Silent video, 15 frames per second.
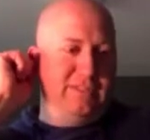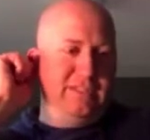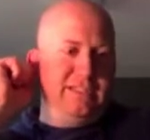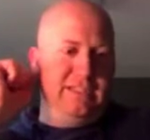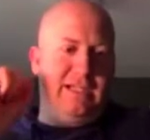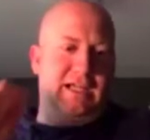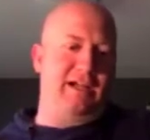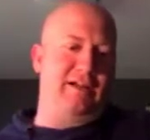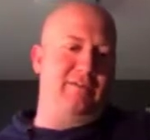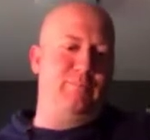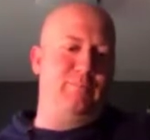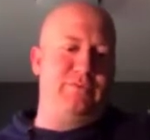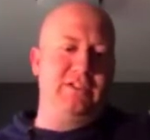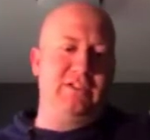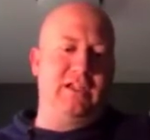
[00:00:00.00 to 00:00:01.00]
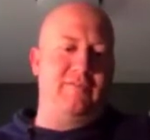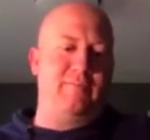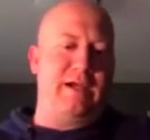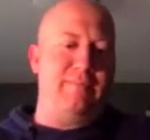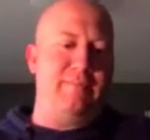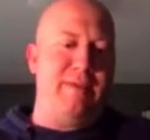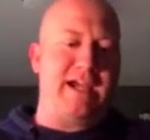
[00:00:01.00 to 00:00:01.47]
I love
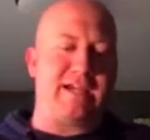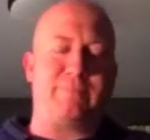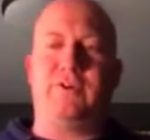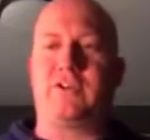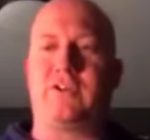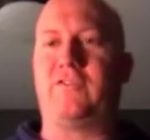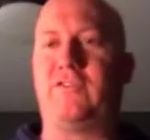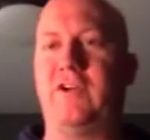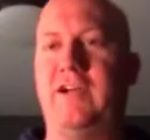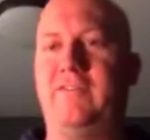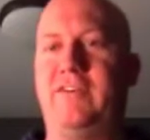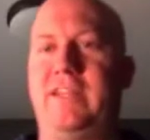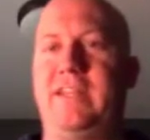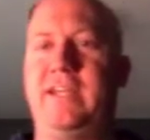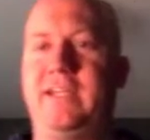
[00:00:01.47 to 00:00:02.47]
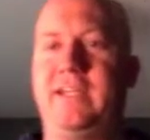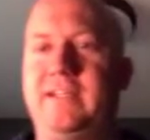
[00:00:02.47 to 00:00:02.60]
my MacBook for everything.